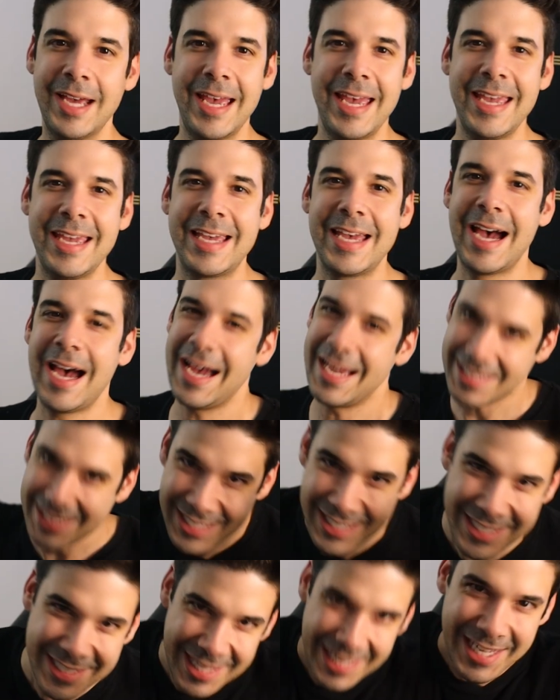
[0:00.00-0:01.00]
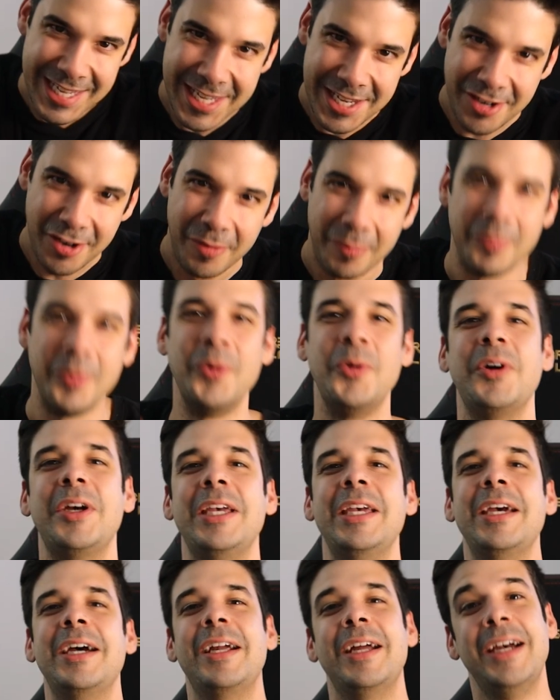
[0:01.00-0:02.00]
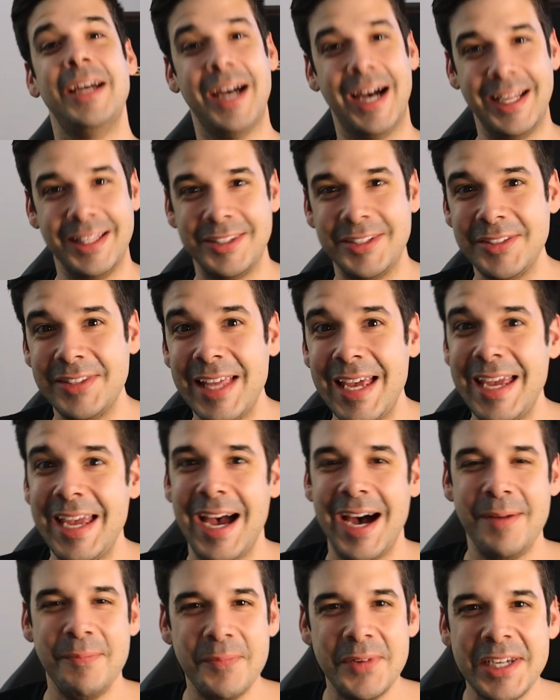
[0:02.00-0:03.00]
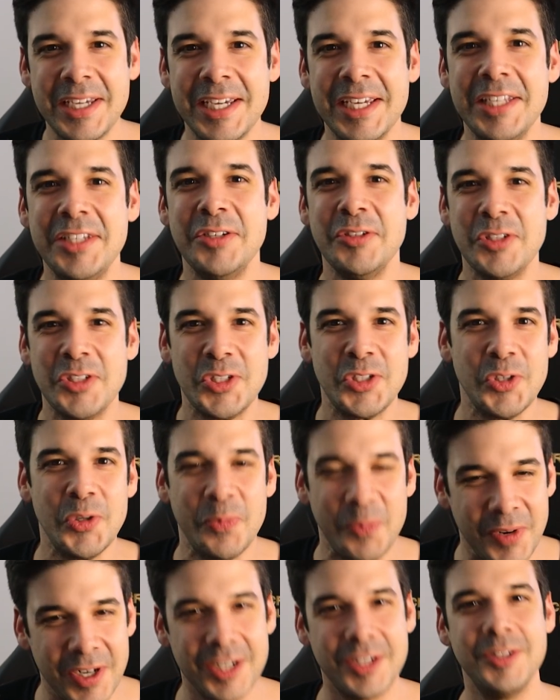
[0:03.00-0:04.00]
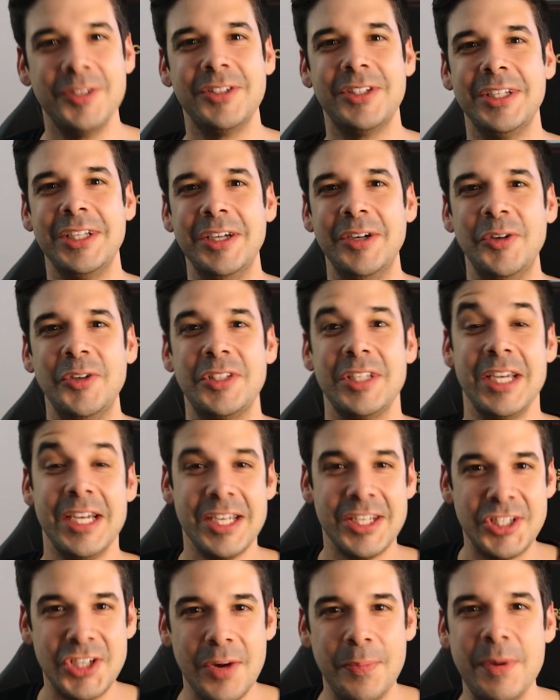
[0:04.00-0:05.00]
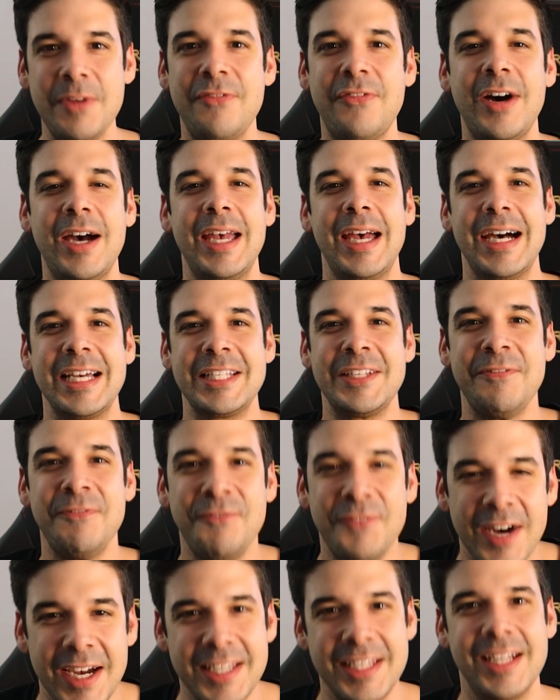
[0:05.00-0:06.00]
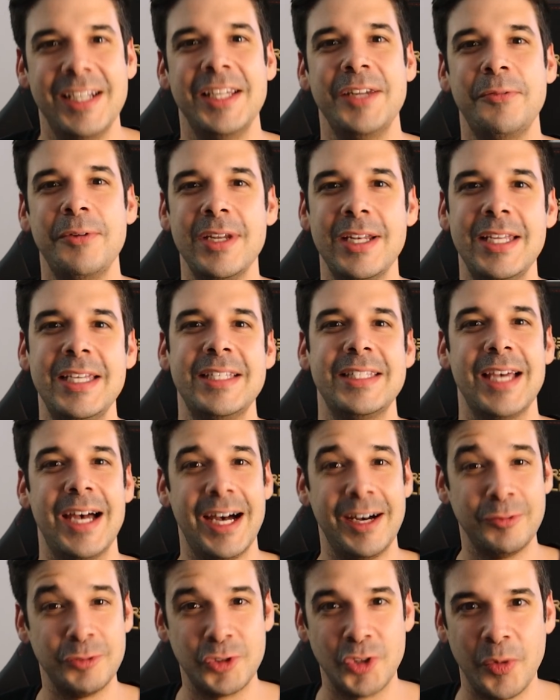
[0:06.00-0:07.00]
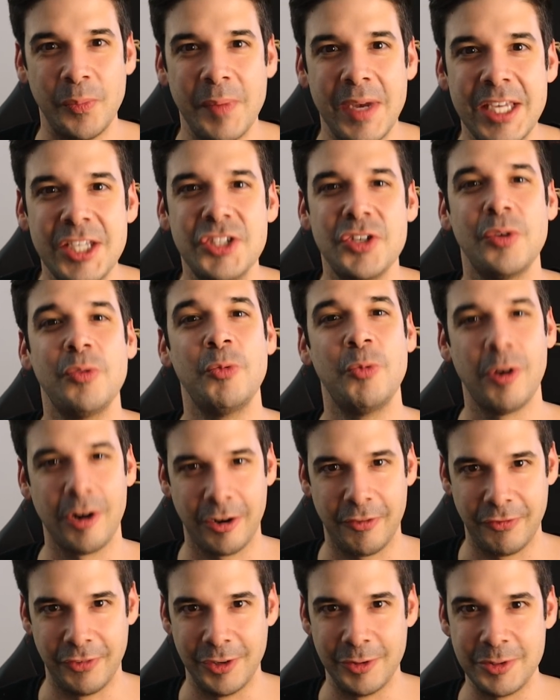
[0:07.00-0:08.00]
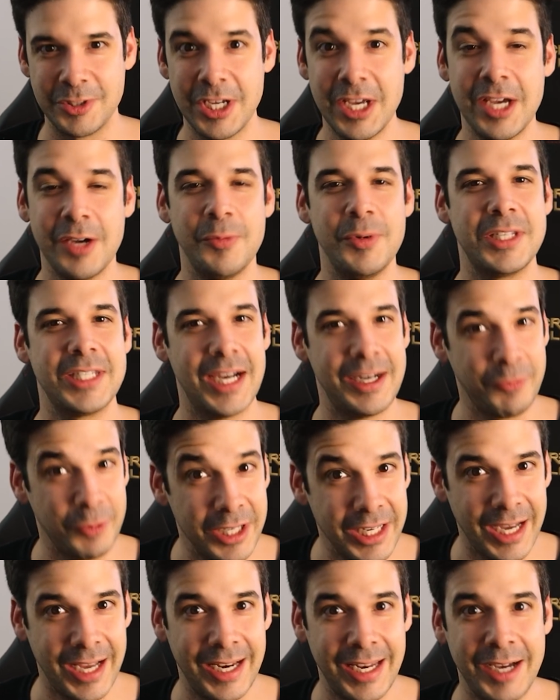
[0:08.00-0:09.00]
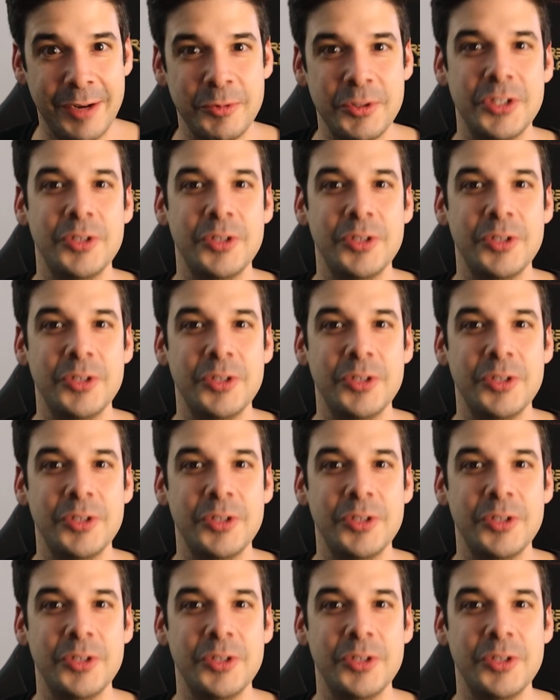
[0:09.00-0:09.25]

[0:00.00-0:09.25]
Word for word: Hey guys, it's the Ecom here, and today I'm bringing you super good news. Shopify has finally released automation workflows, which will allow